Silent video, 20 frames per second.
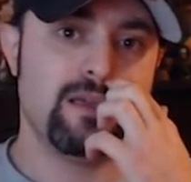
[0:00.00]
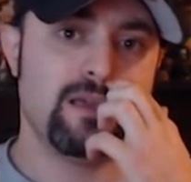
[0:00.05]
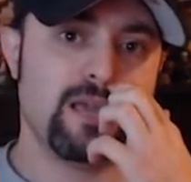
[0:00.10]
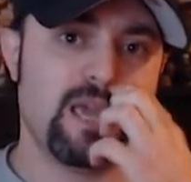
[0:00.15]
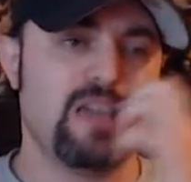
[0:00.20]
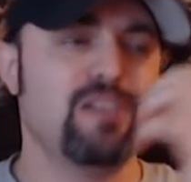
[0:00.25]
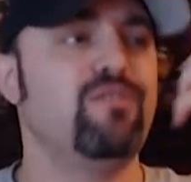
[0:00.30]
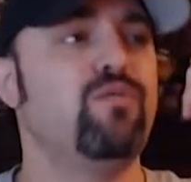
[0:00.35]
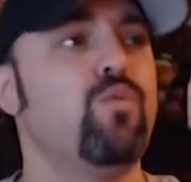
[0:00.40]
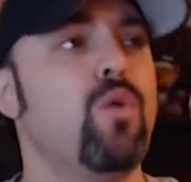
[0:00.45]

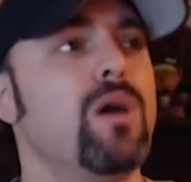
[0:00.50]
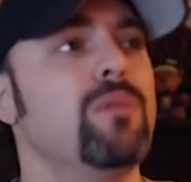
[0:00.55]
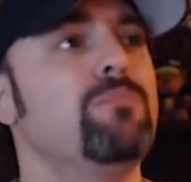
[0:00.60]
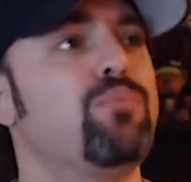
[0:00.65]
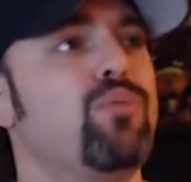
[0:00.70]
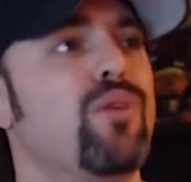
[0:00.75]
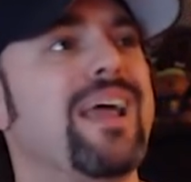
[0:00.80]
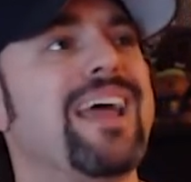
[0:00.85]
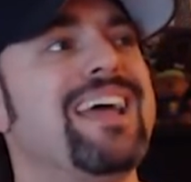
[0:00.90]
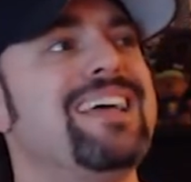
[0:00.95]
Give one
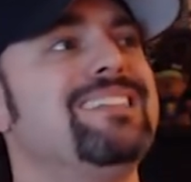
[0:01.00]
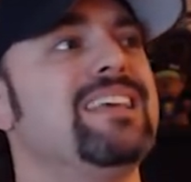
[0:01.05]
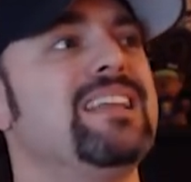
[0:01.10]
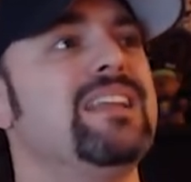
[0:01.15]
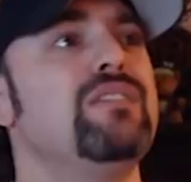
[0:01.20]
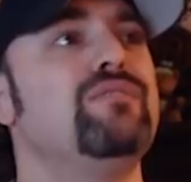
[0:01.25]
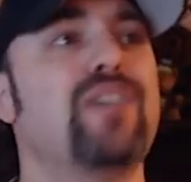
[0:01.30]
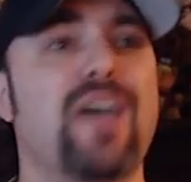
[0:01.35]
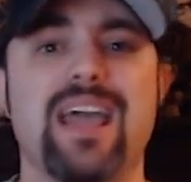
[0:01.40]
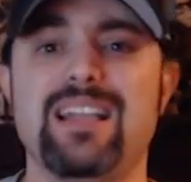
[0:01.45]
brand an
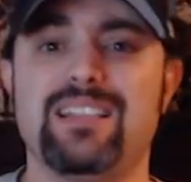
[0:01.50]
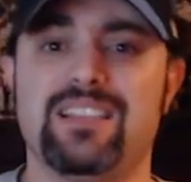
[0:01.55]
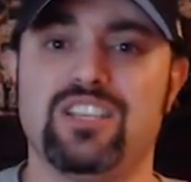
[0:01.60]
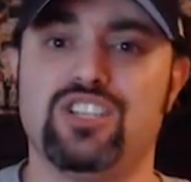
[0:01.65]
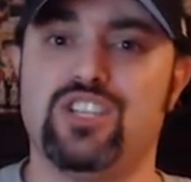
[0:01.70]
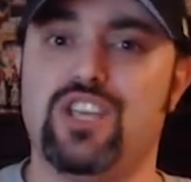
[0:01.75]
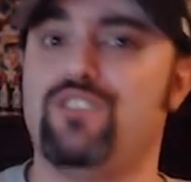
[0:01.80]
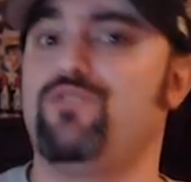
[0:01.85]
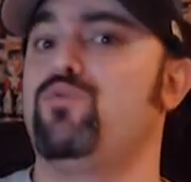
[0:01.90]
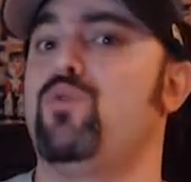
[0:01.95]

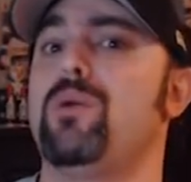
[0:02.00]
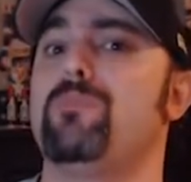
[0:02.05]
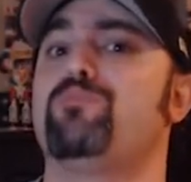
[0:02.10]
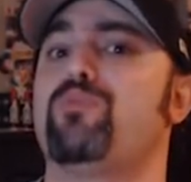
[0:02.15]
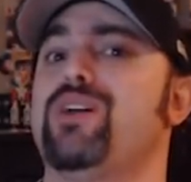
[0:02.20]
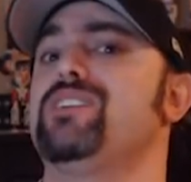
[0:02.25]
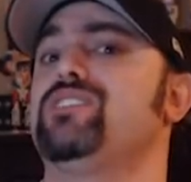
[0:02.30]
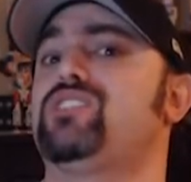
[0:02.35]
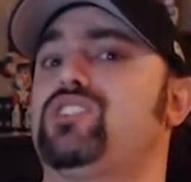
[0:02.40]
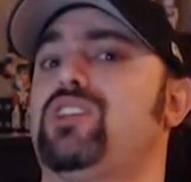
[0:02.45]
advantage, give one
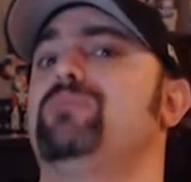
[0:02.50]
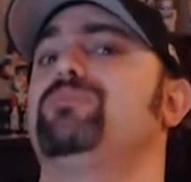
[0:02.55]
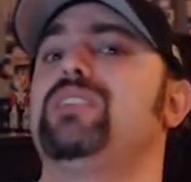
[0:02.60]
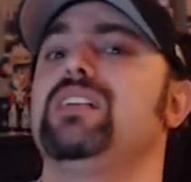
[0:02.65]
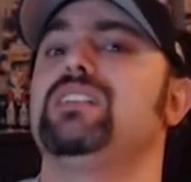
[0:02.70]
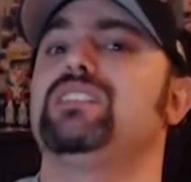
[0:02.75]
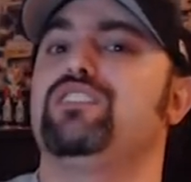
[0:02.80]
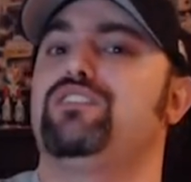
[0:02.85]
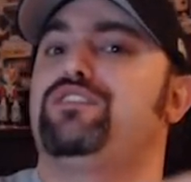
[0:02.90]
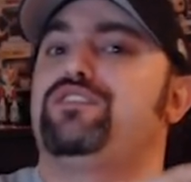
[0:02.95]
brand
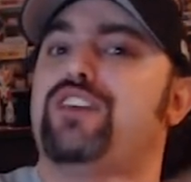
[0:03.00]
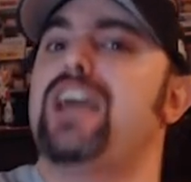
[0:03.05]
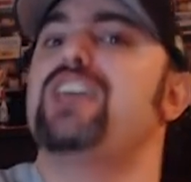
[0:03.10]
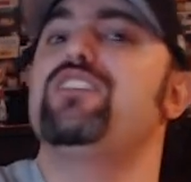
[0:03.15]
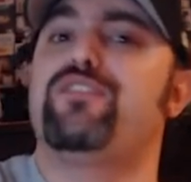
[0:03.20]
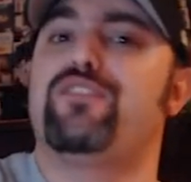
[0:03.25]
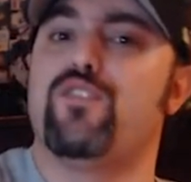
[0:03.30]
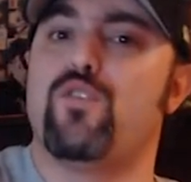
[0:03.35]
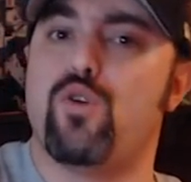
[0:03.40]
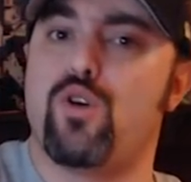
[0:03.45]
something to
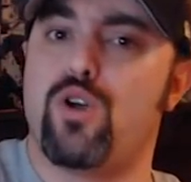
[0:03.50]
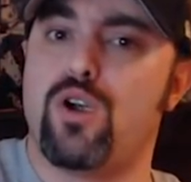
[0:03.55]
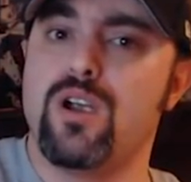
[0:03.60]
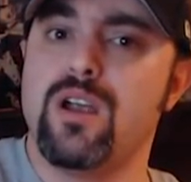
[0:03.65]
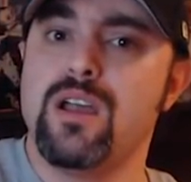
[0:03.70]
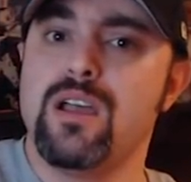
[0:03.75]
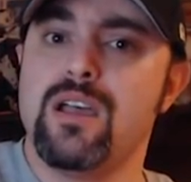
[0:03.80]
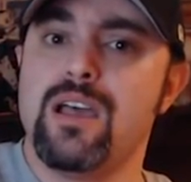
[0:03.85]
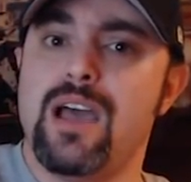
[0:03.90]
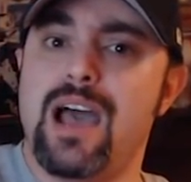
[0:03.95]
fight for
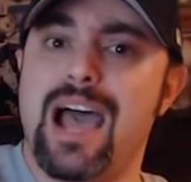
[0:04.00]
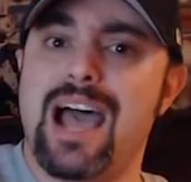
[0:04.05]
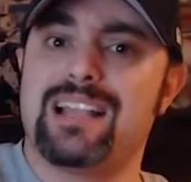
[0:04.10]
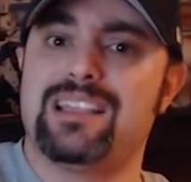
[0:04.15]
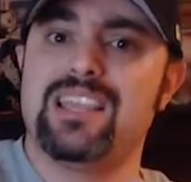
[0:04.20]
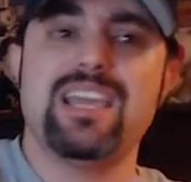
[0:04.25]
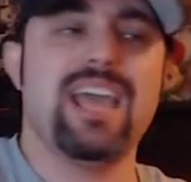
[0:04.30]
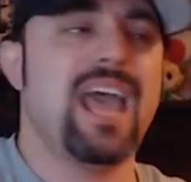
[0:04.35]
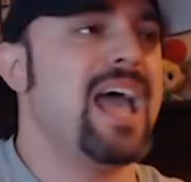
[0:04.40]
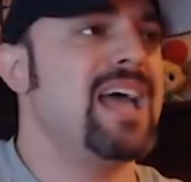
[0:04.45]

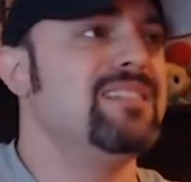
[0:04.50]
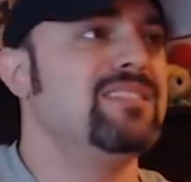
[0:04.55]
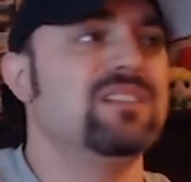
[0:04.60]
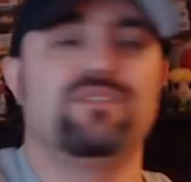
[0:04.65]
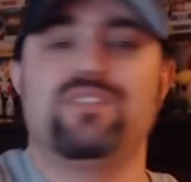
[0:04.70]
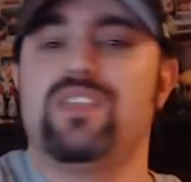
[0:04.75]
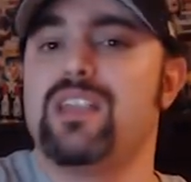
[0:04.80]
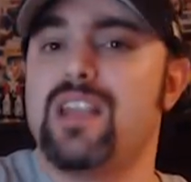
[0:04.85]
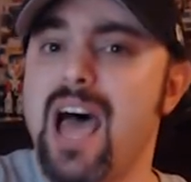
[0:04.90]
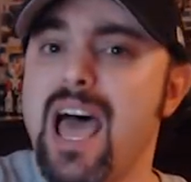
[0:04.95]
at the end
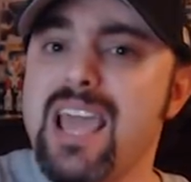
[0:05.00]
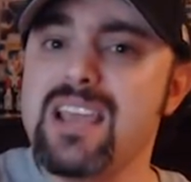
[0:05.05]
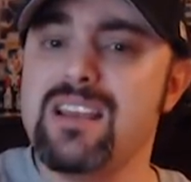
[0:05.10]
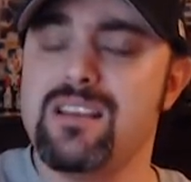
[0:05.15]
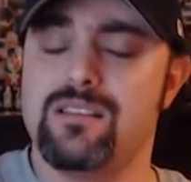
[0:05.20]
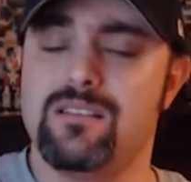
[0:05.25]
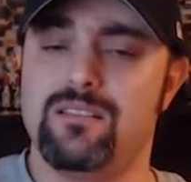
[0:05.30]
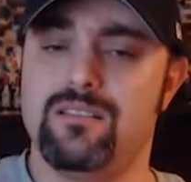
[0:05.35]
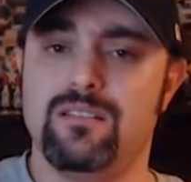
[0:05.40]
of the night.